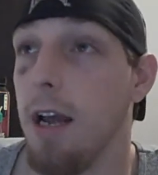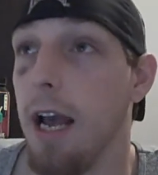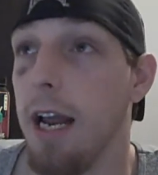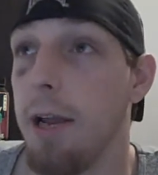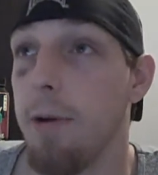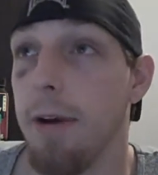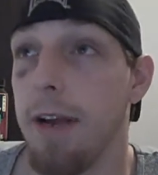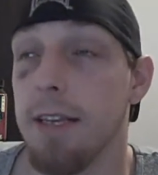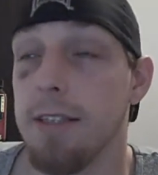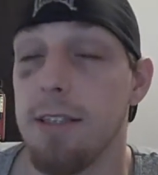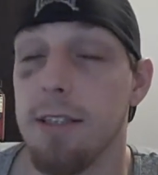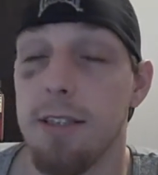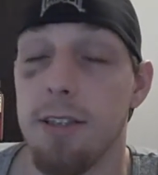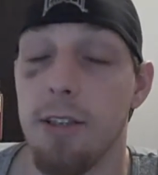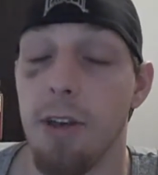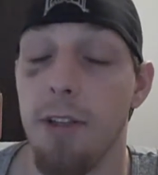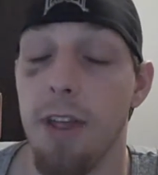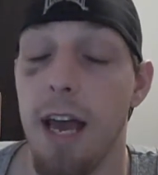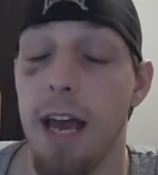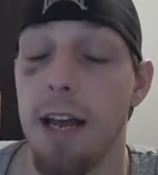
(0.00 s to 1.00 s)
anyways,
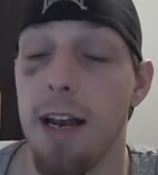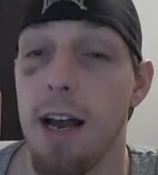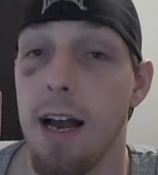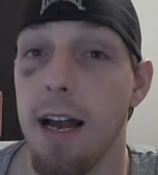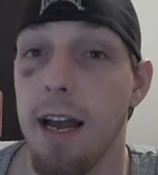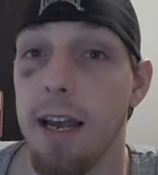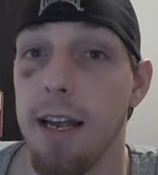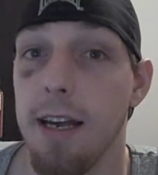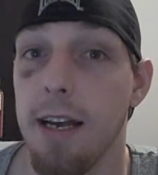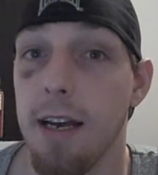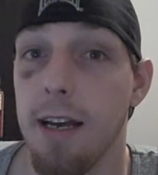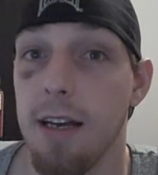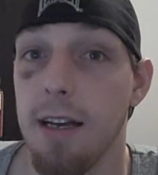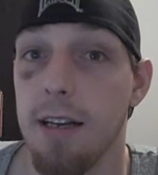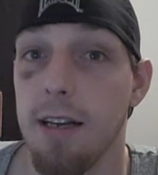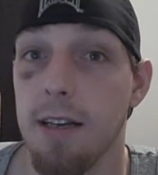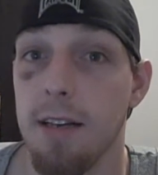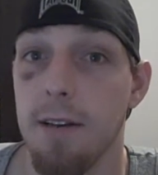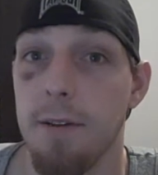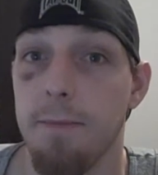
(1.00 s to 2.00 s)
so then
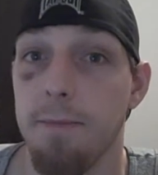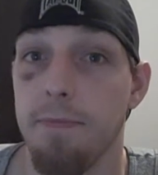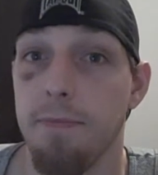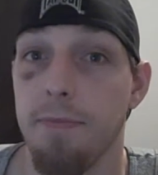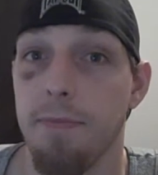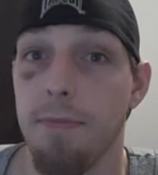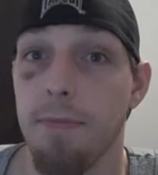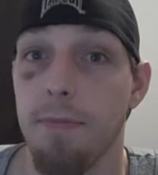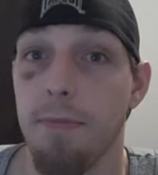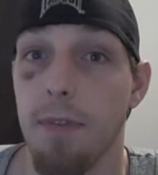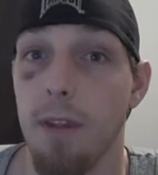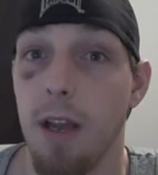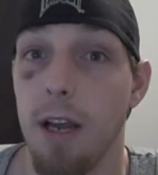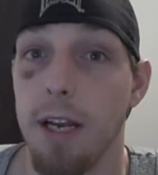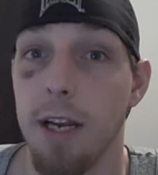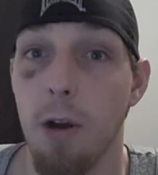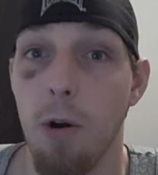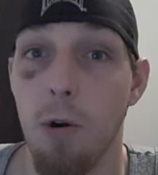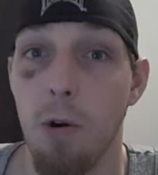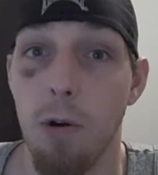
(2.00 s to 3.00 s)
I
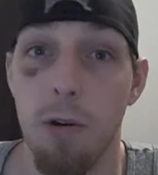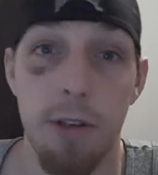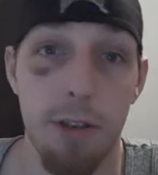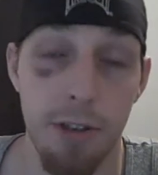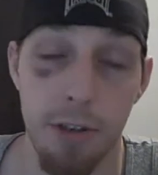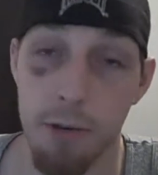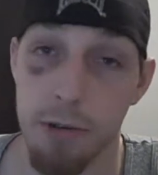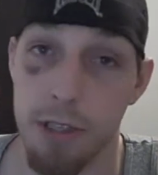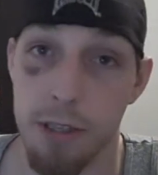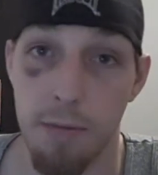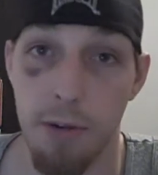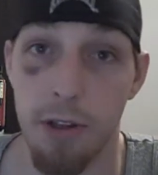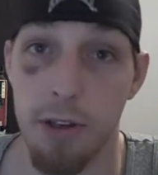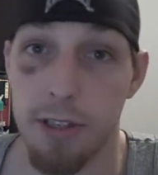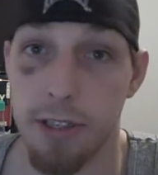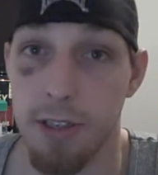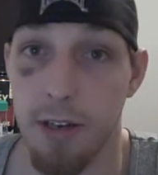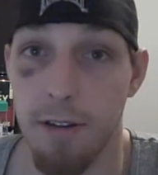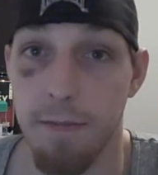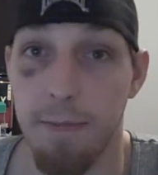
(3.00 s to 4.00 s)
go and do some other
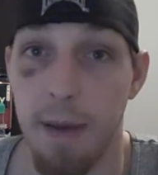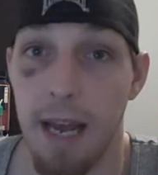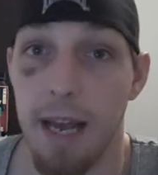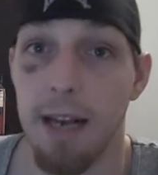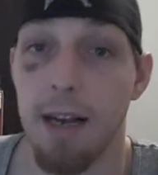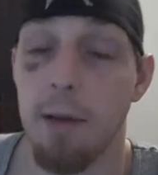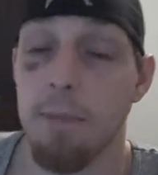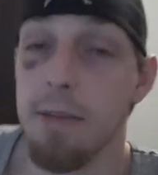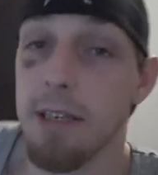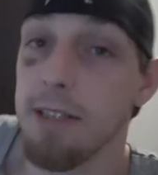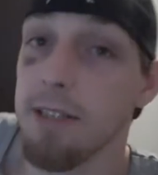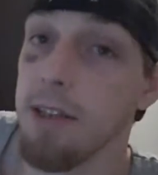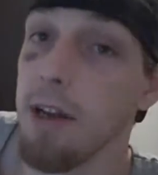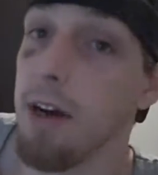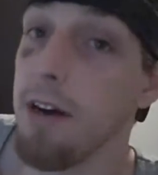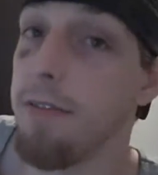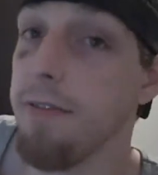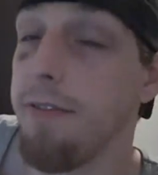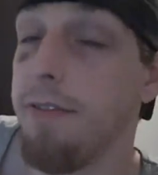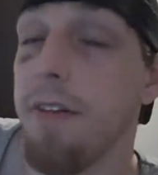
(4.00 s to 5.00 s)
stuff, pack up my
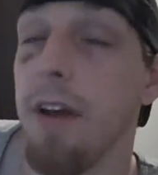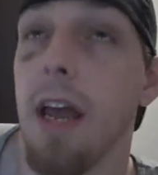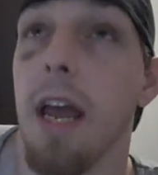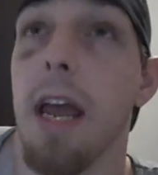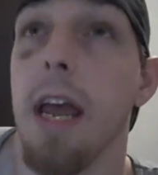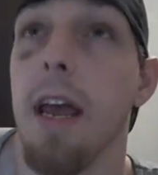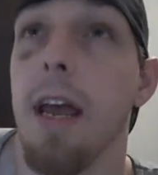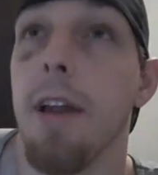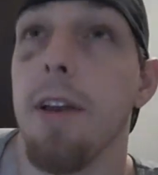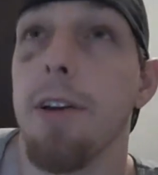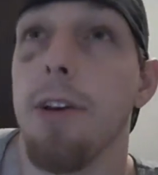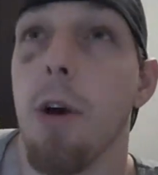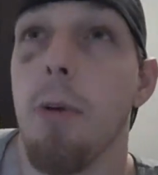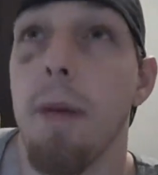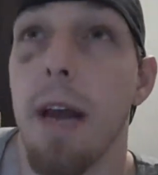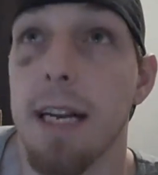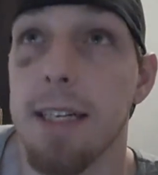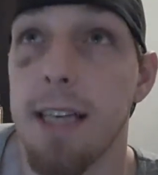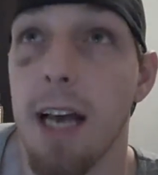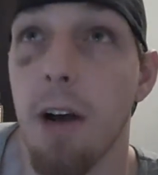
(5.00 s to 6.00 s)
stuff, and go
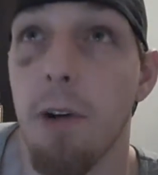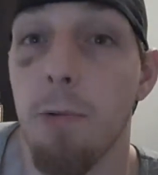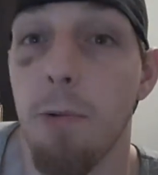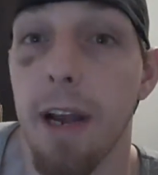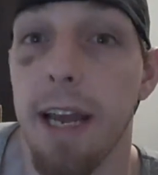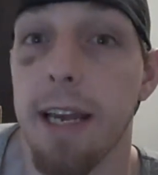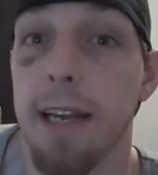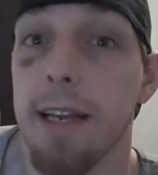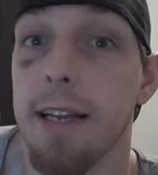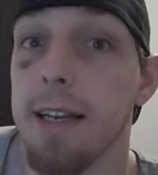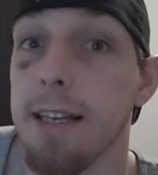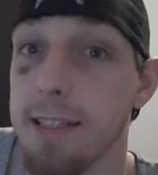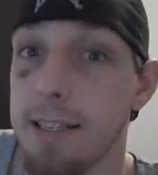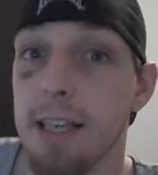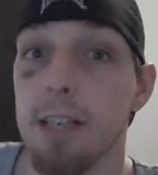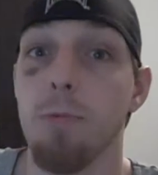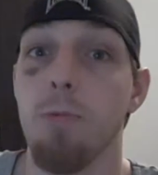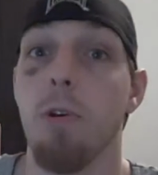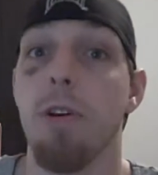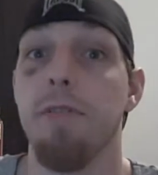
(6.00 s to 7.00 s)
back down, weigh, and it
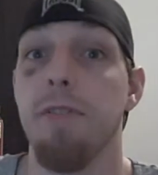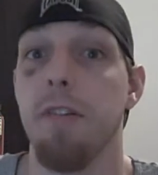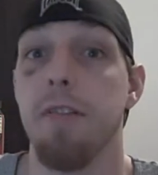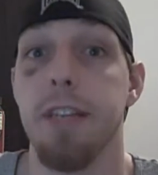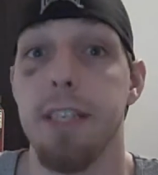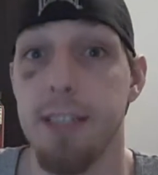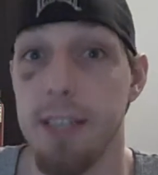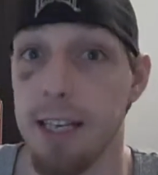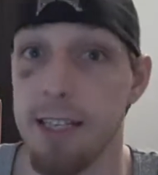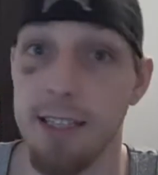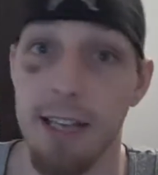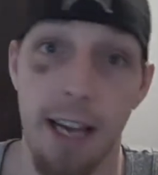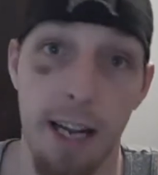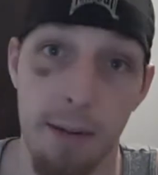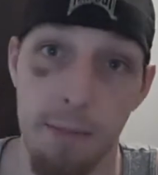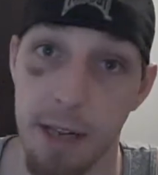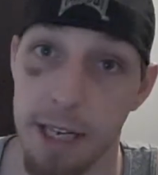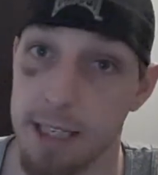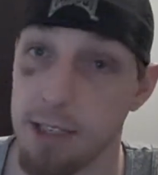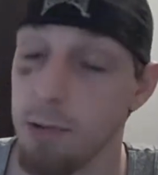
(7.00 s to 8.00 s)
says 156 again.
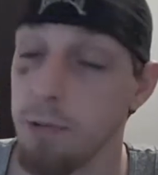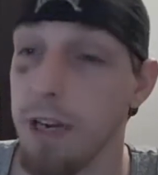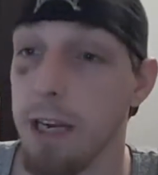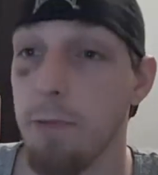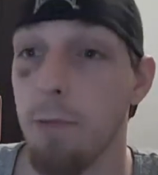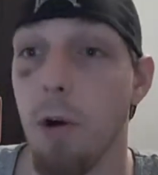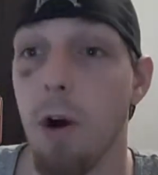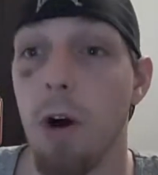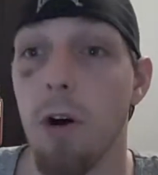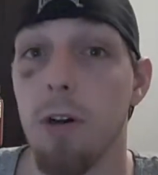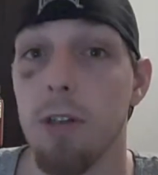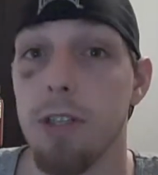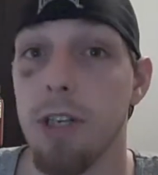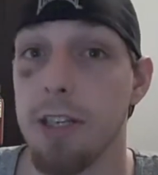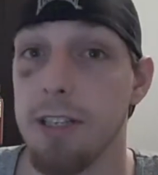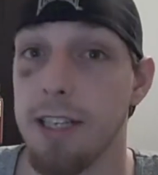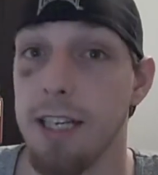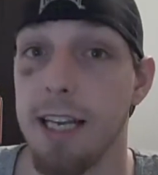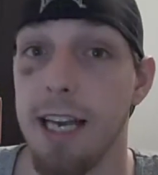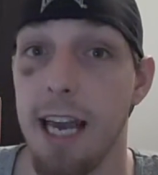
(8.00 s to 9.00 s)
I'm like, sweet. Well,
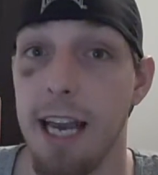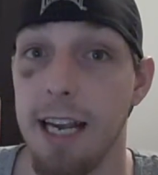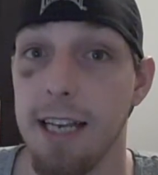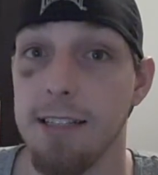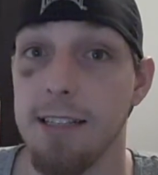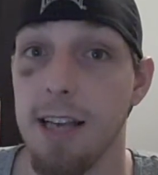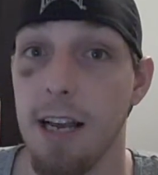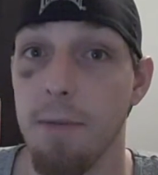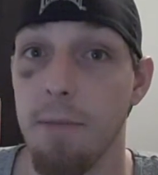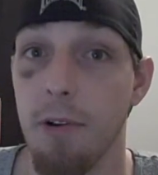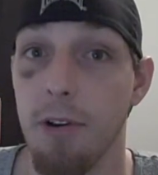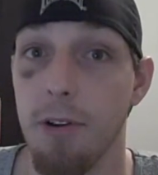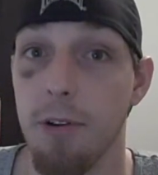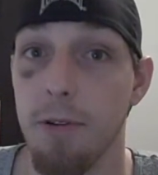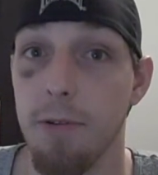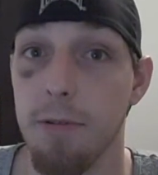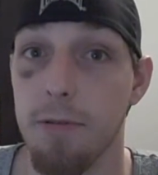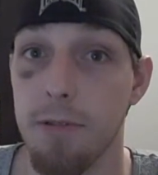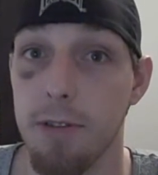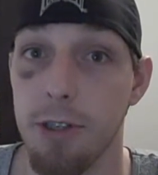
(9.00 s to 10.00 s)
just in case, I'm going
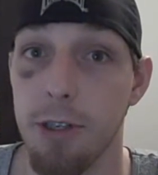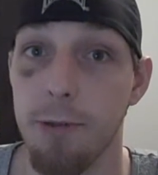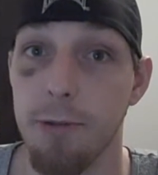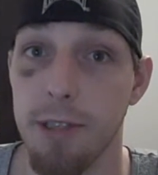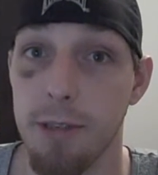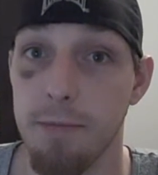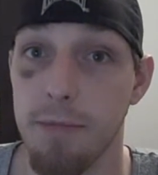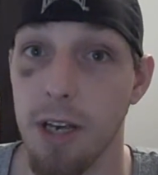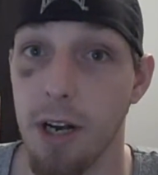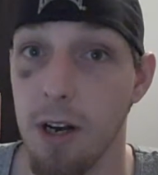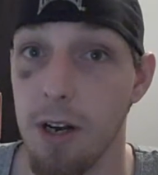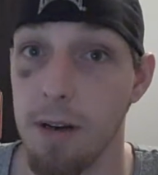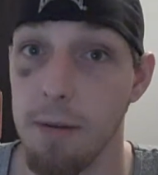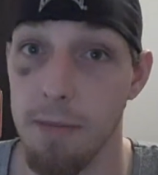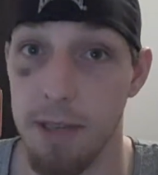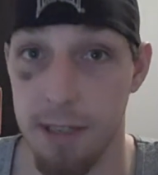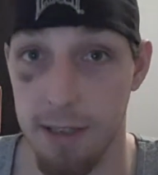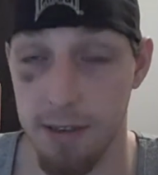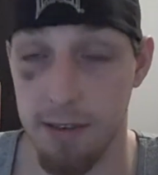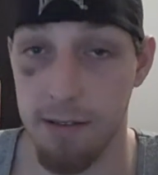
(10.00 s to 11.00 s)
to chew some
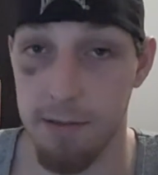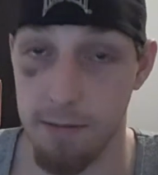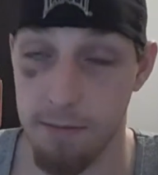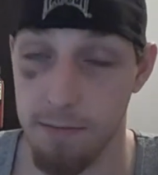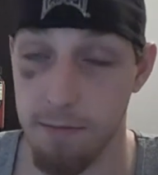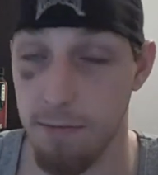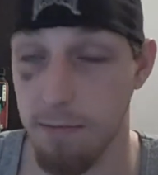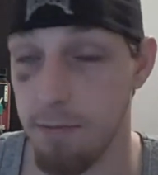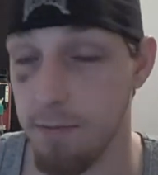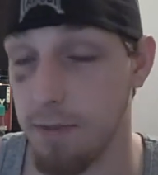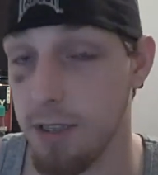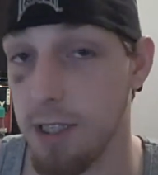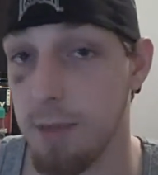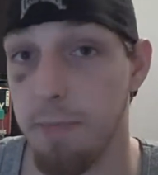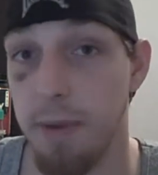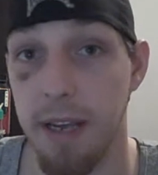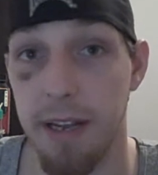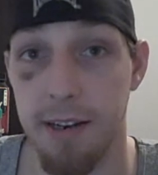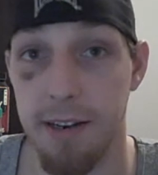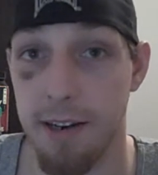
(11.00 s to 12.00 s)
gum and
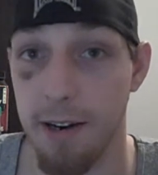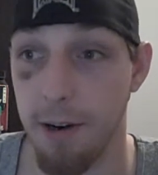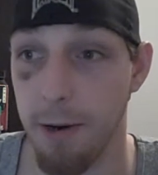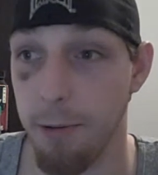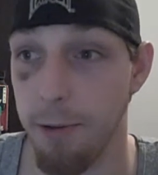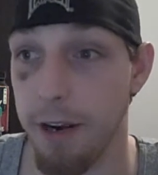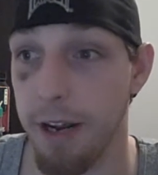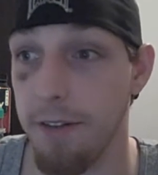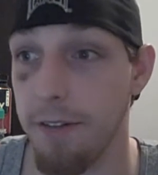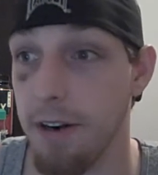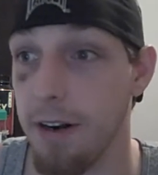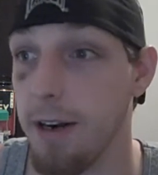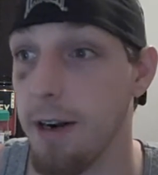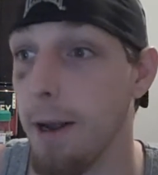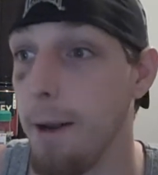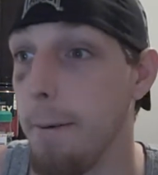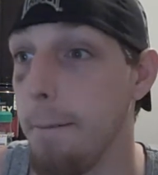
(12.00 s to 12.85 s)
spit or whatever.